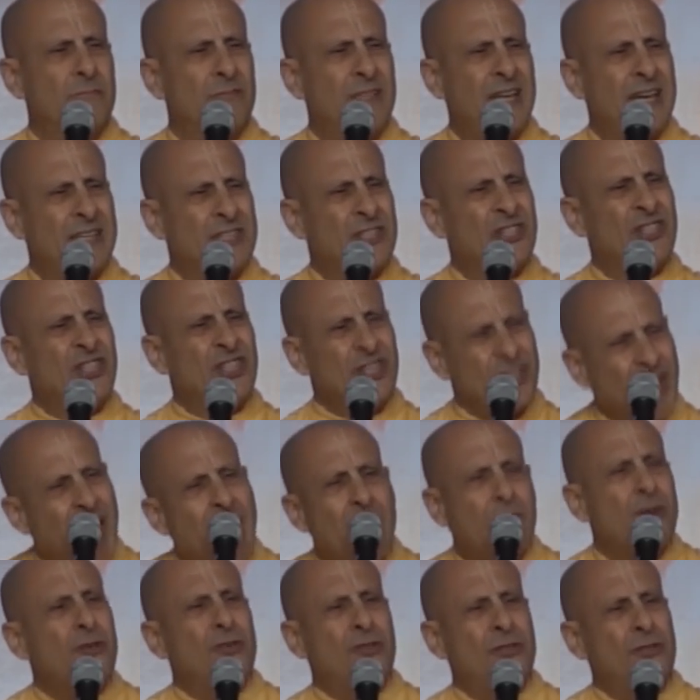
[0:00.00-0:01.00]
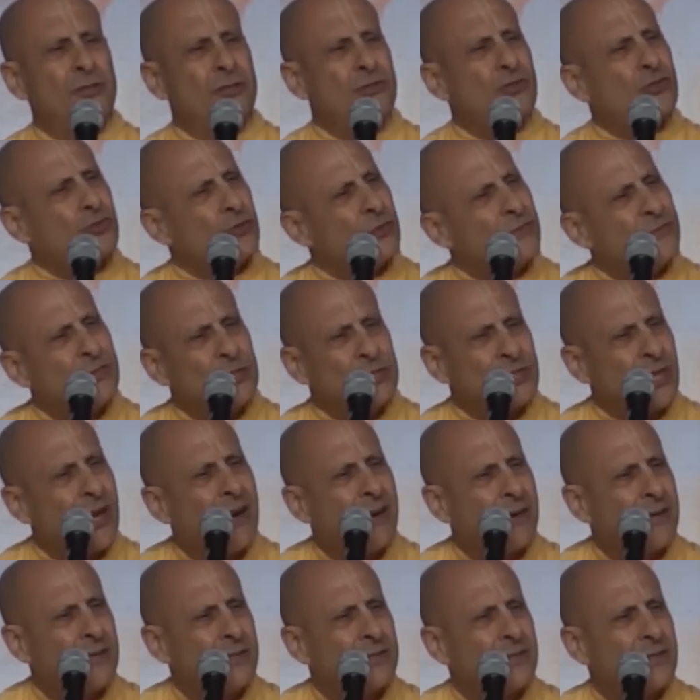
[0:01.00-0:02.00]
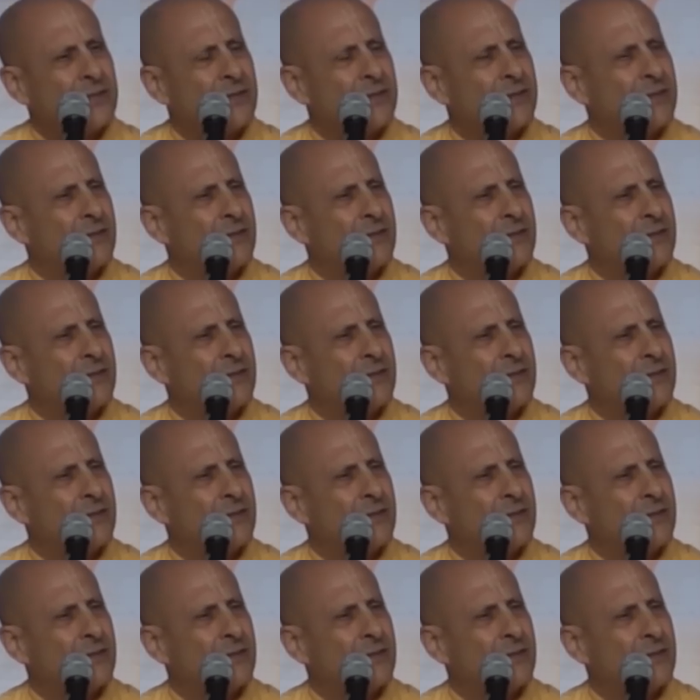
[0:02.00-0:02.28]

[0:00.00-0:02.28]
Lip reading: That shattered DHRUVA's heart.